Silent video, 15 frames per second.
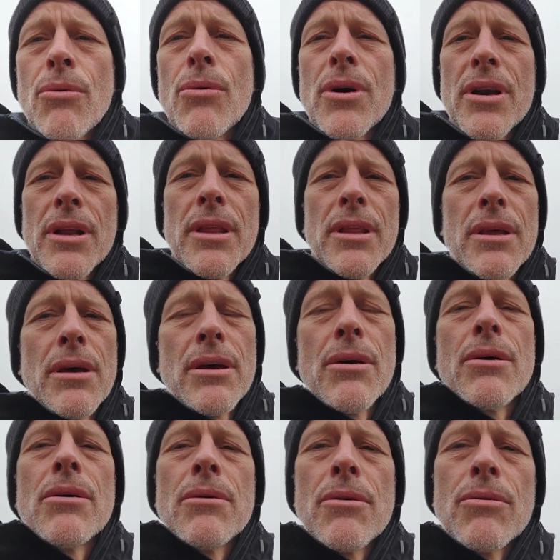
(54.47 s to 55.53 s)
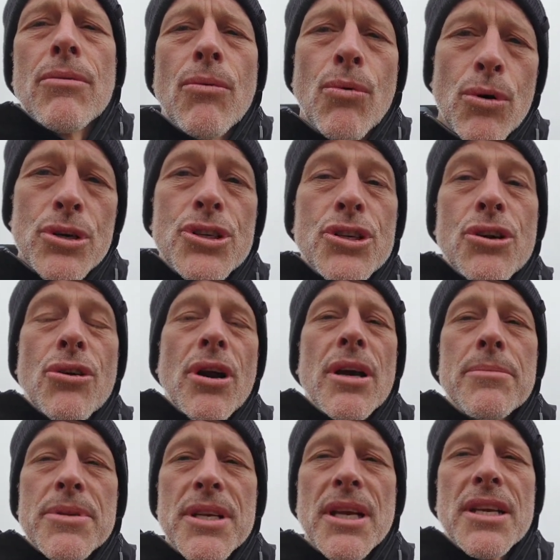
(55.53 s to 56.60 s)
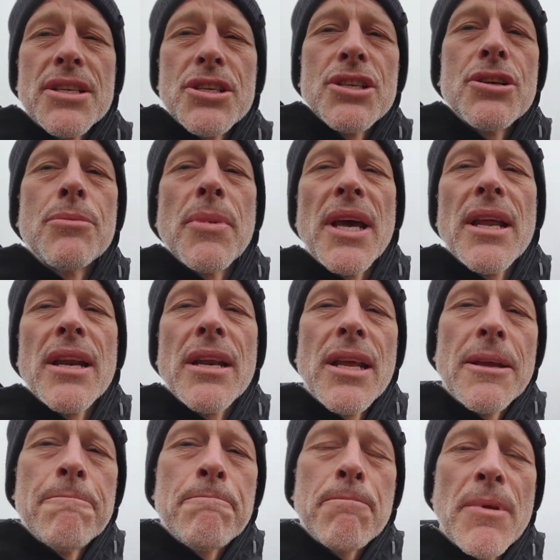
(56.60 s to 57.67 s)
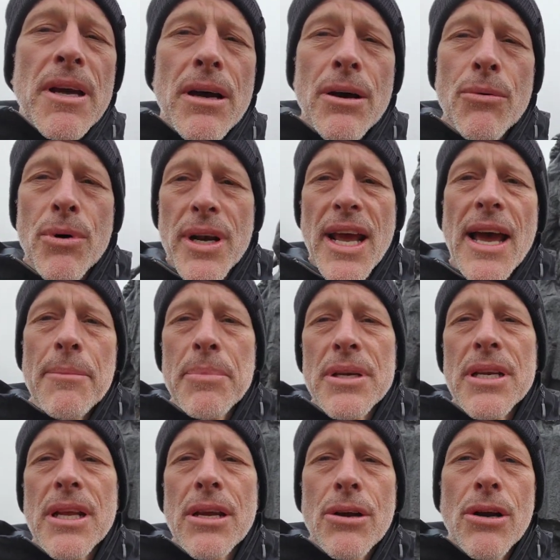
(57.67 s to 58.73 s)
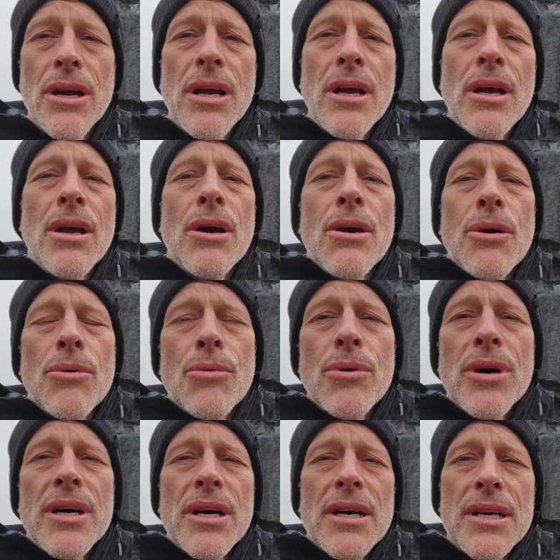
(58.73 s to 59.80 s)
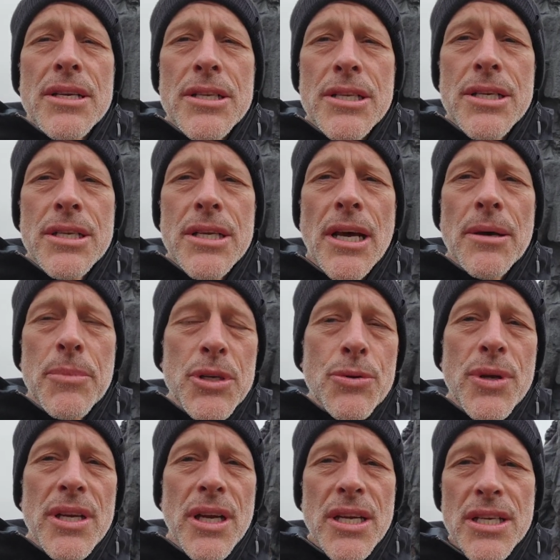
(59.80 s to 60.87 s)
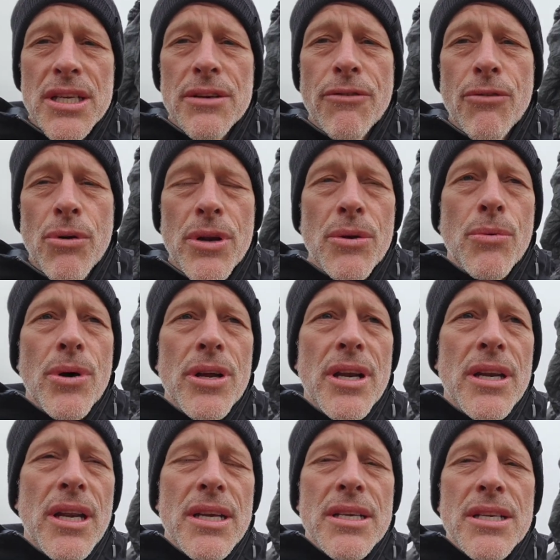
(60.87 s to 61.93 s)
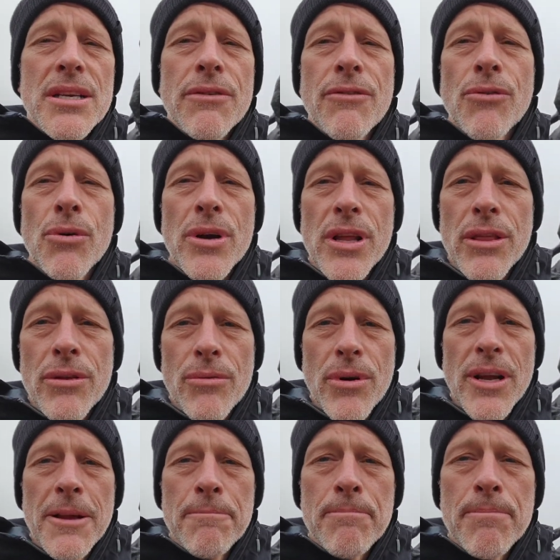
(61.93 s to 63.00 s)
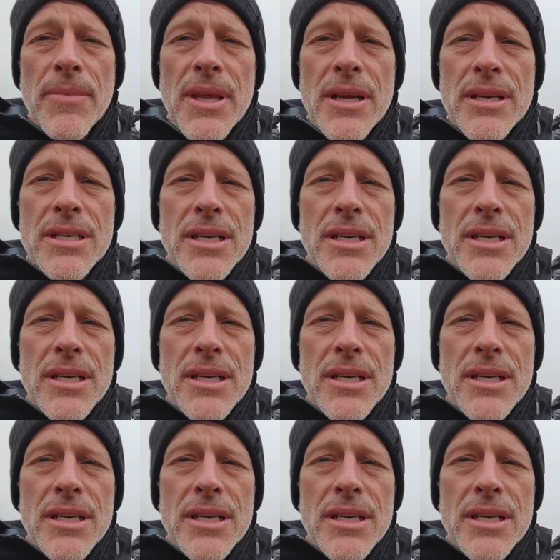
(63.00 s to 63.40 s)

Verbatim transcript: one of the worst crimes against humanity. Uh, what happened here was uh, between 1941 and 1943, the